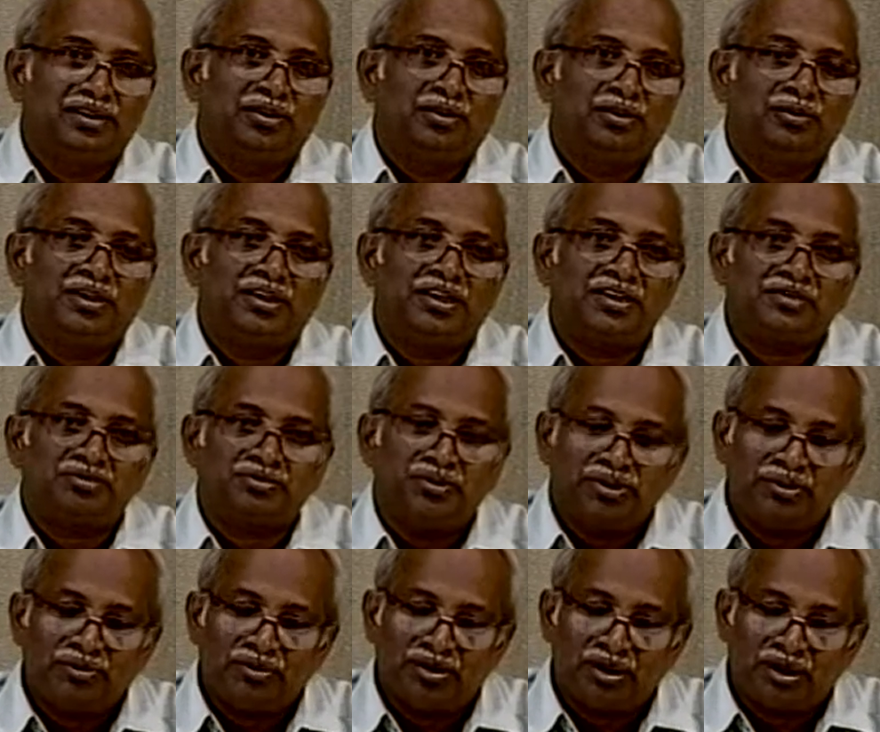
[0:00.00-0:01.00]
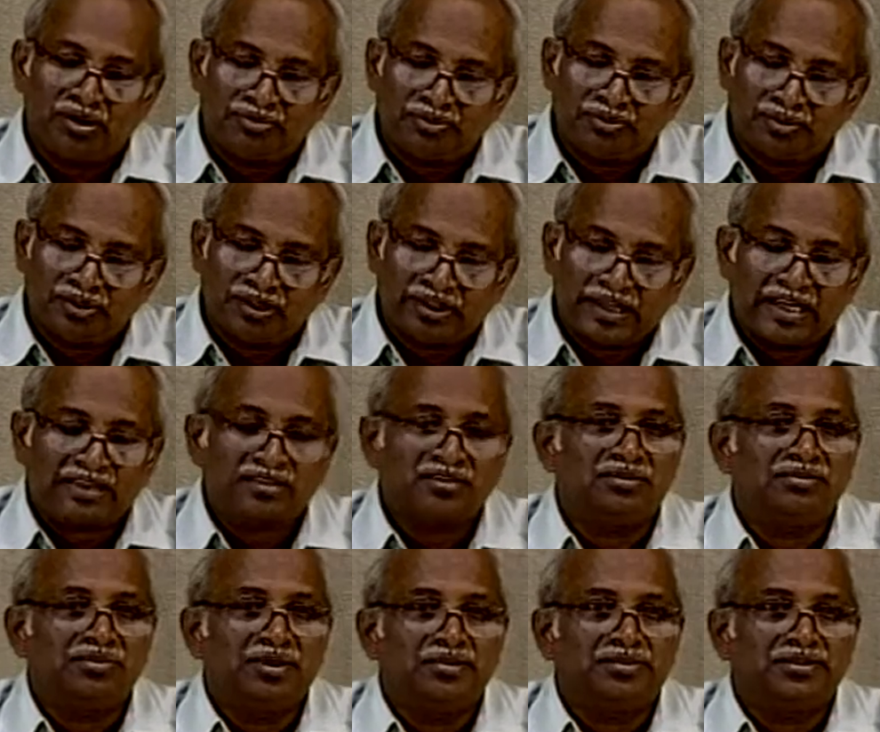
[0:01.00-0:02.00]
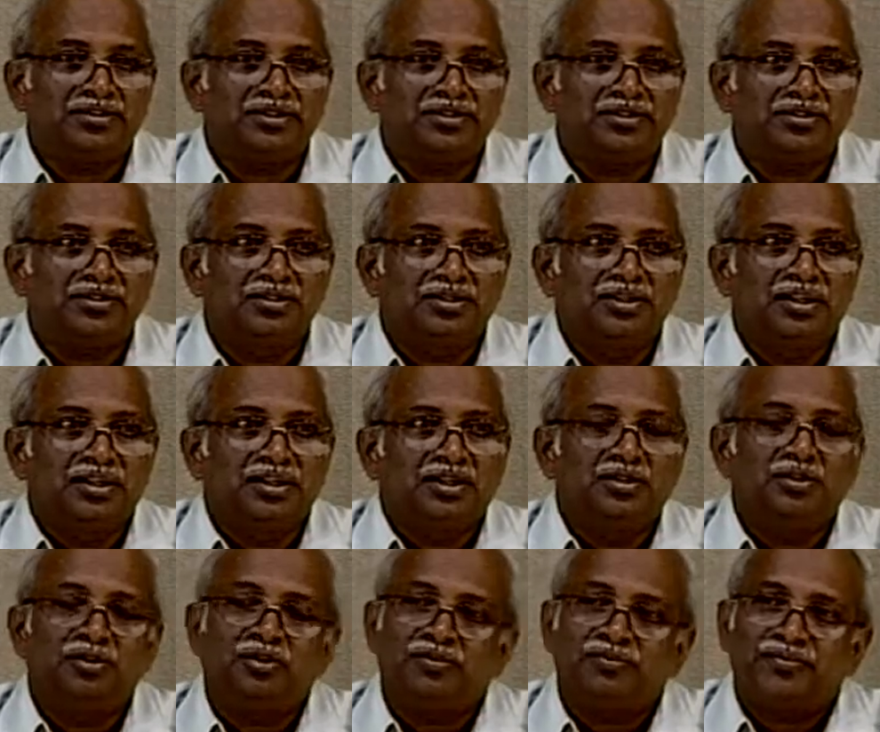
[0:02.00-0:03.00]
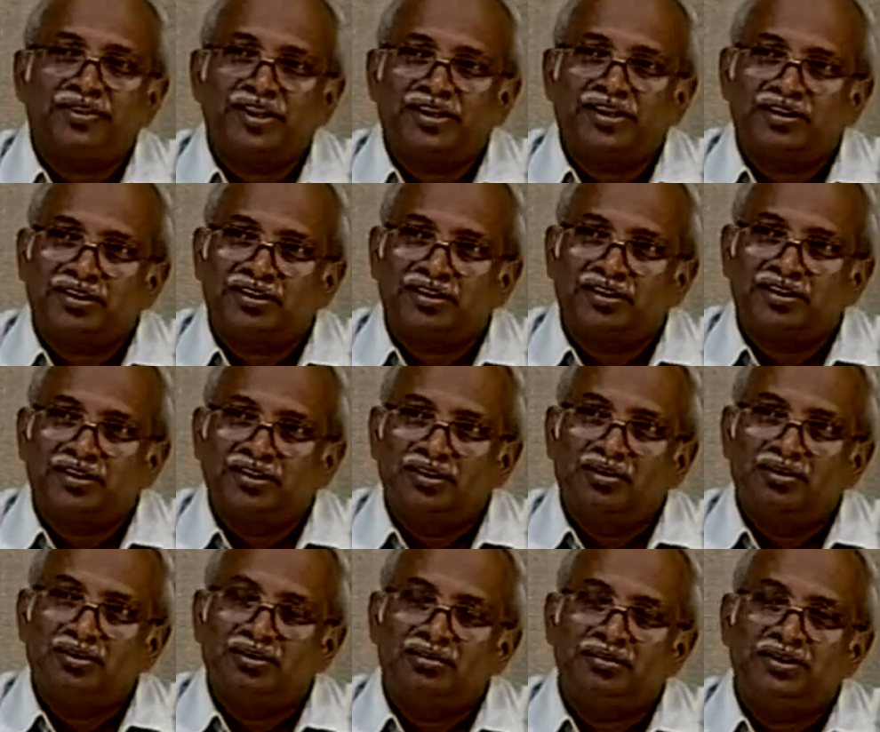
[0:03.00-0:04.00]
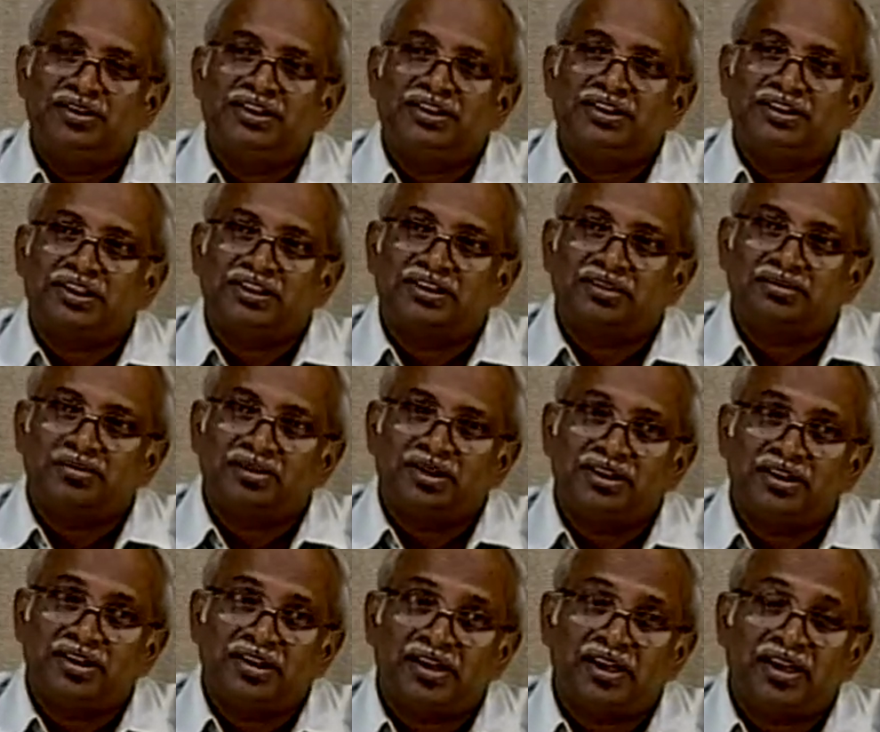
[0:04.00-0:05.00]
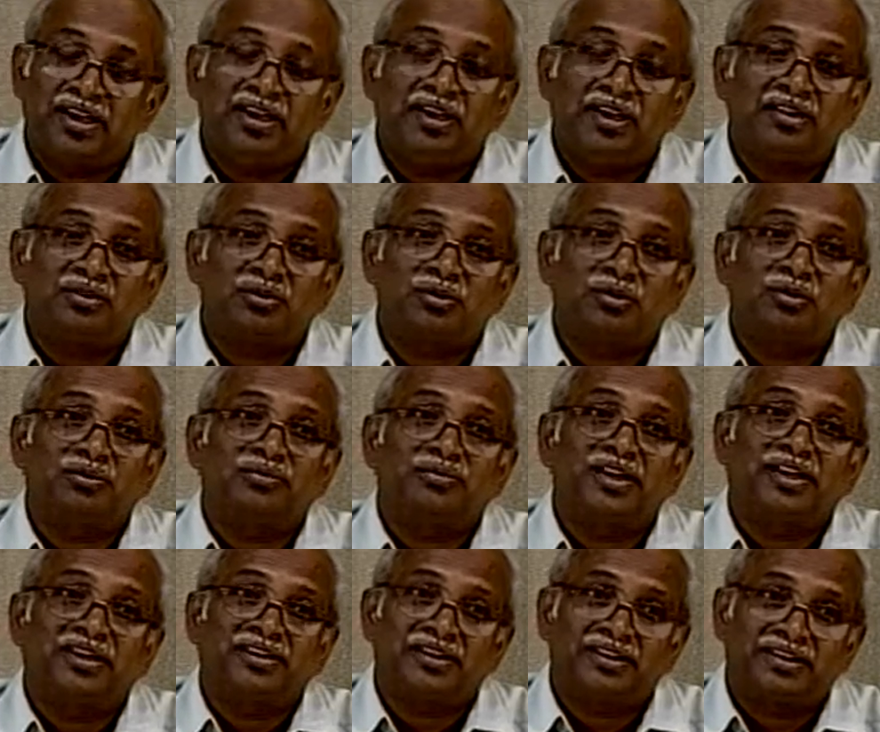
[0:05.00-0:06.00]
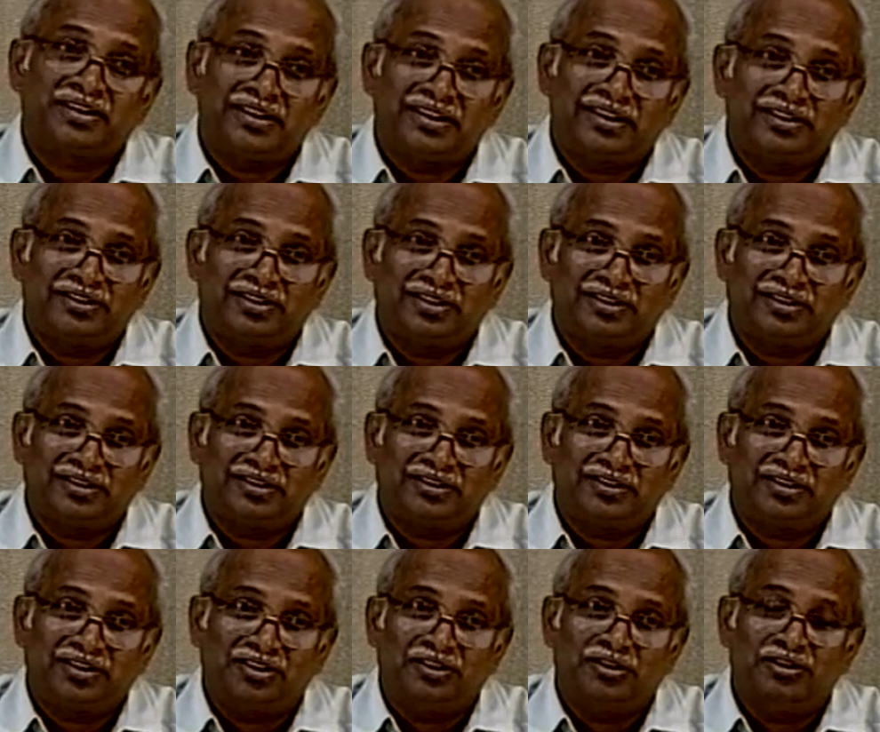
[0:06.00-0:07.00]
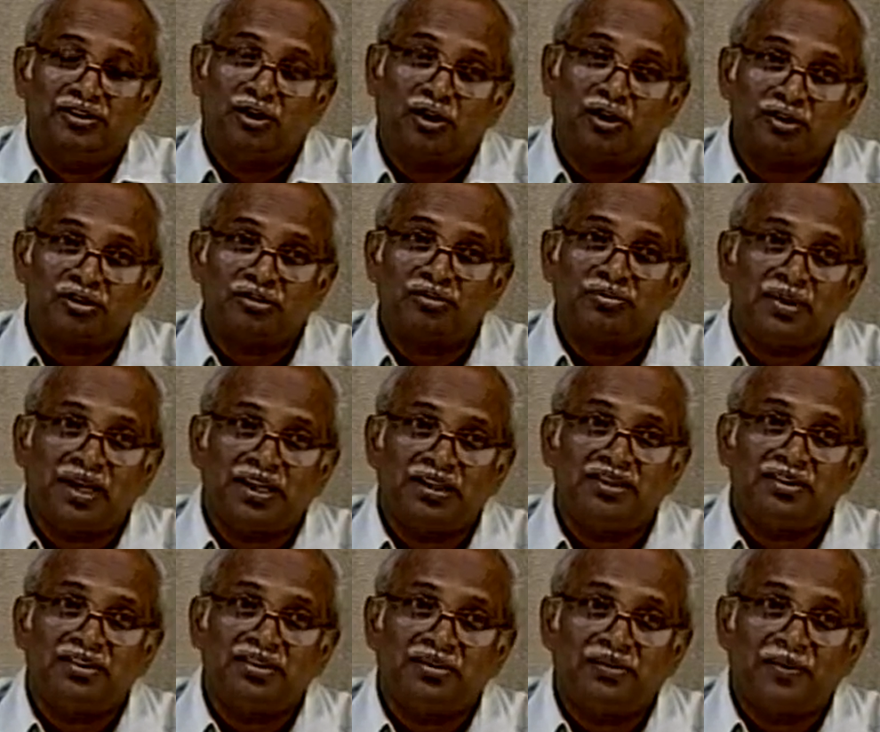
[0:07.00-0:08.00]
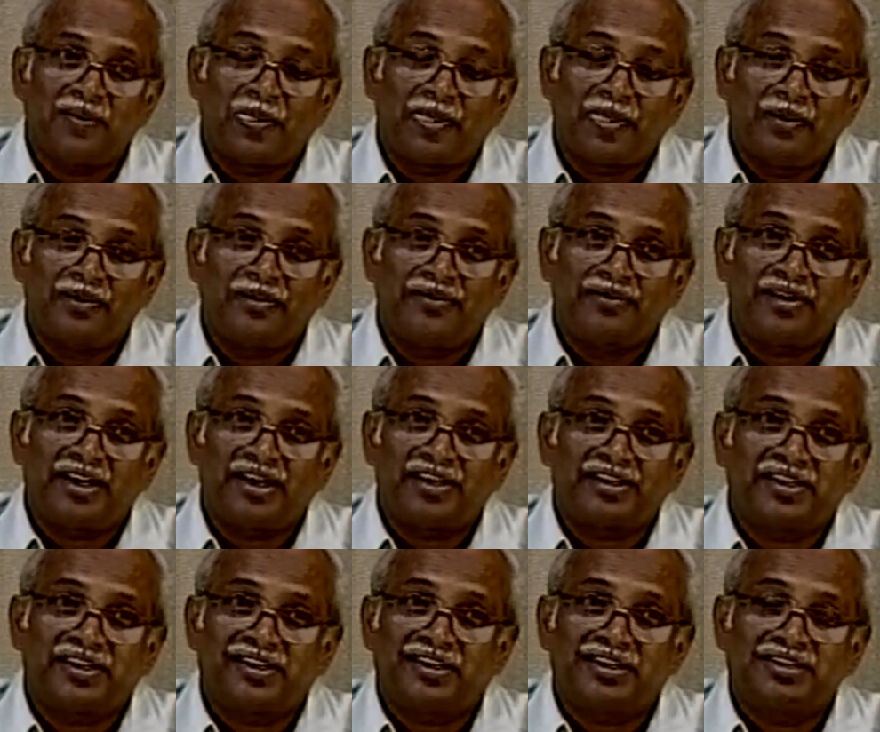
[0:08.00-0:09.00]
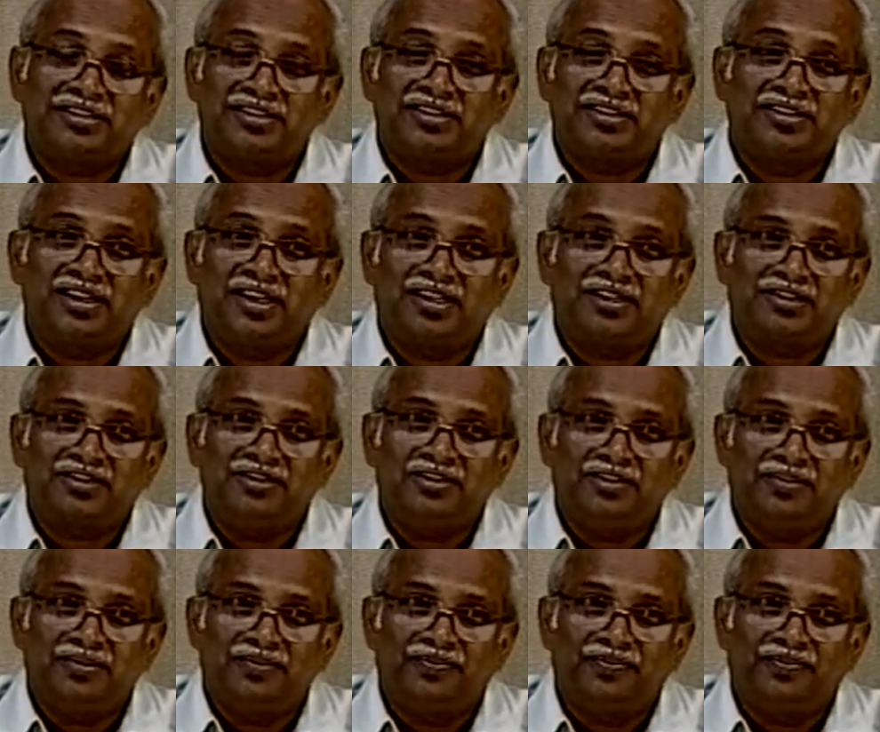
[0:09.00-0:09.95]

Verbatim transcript: Whereas when you come to the national boundaries, your freight rate will be dictated by the rail and road freight rate that is existing, not by the freight rate existing at sea.